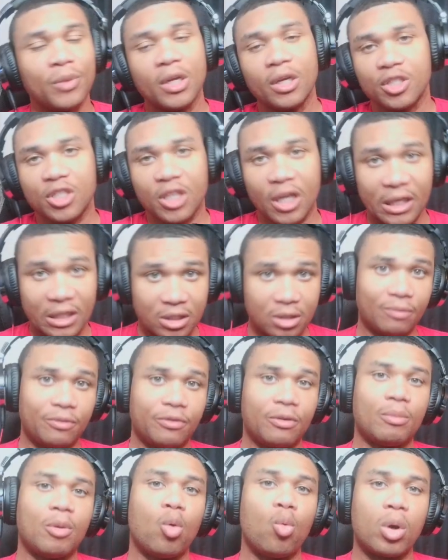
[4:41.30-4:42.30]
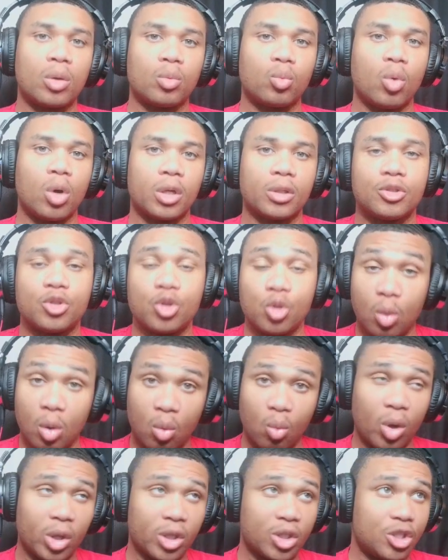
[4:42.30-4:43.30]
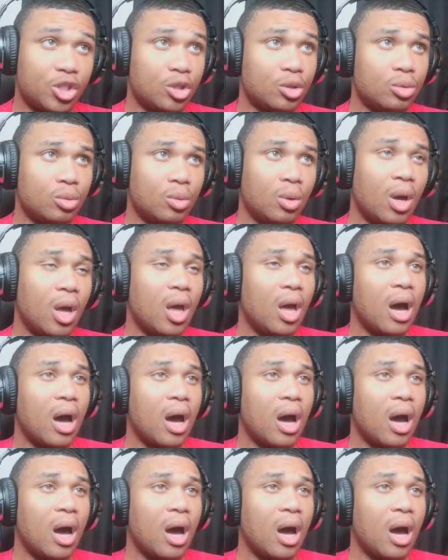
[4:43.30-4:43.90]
Change them from a 1/1 to a 1/2.